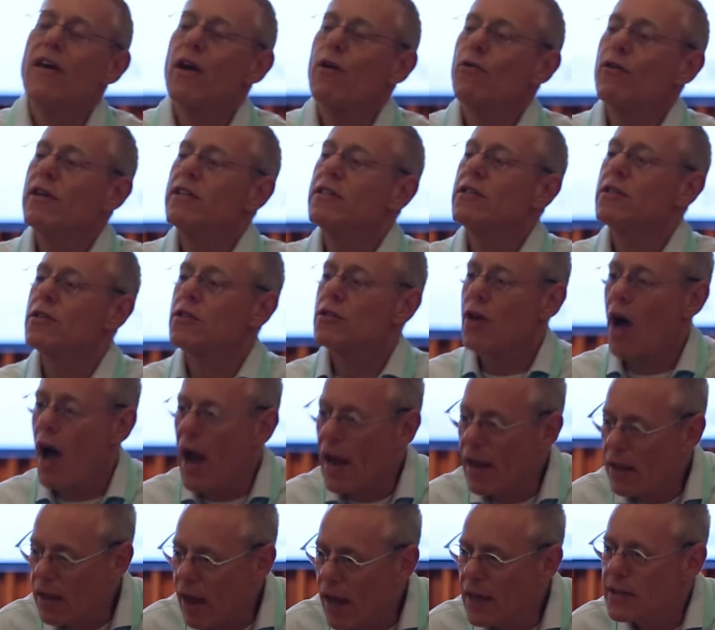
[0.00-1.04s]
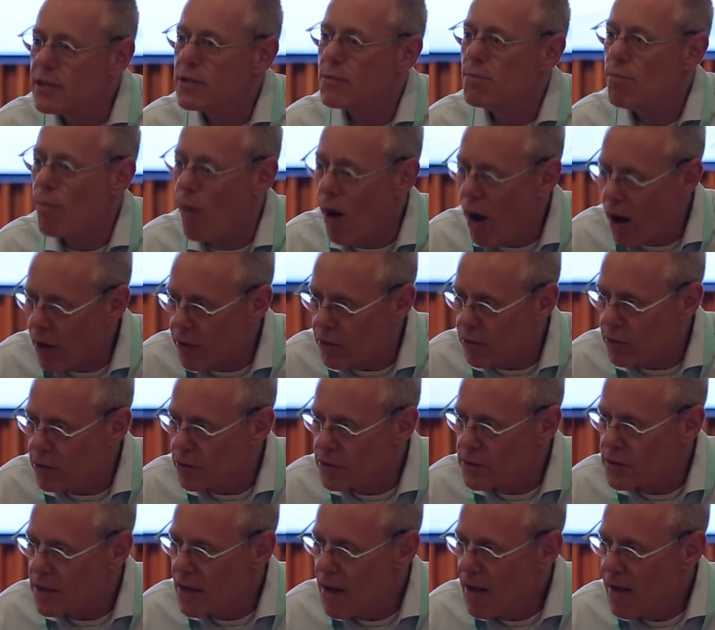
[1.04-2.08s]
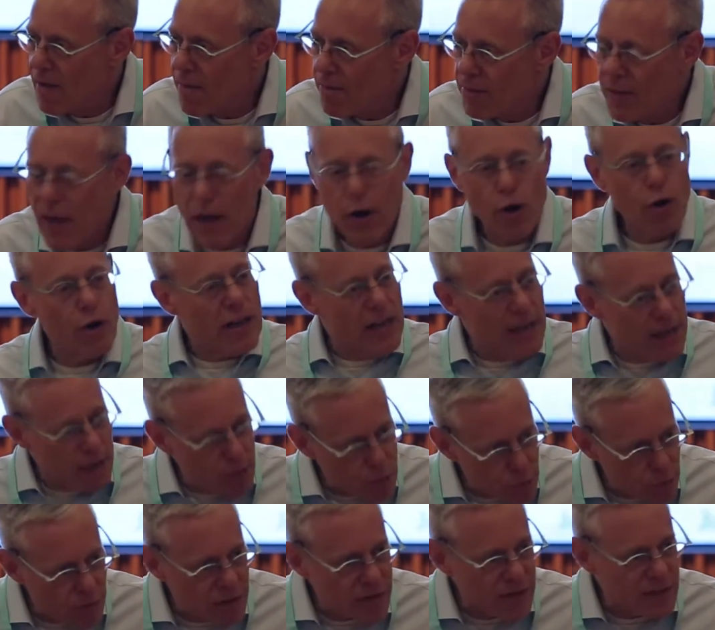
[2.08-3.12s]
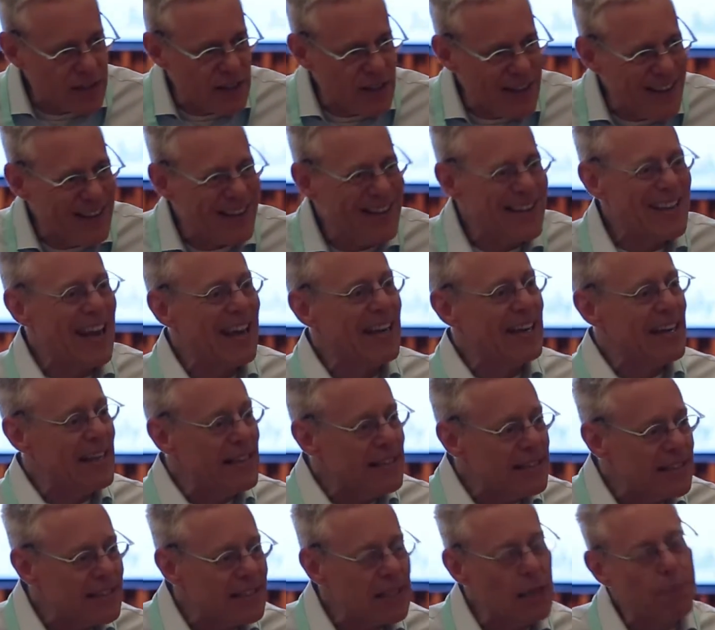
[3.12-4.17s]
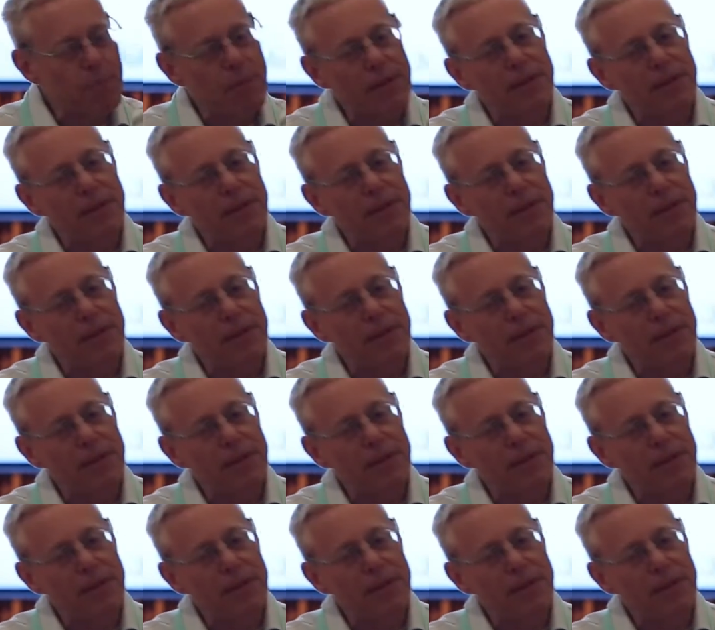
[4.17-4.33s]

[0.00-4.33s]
very stylized models that are interesting and gain insight,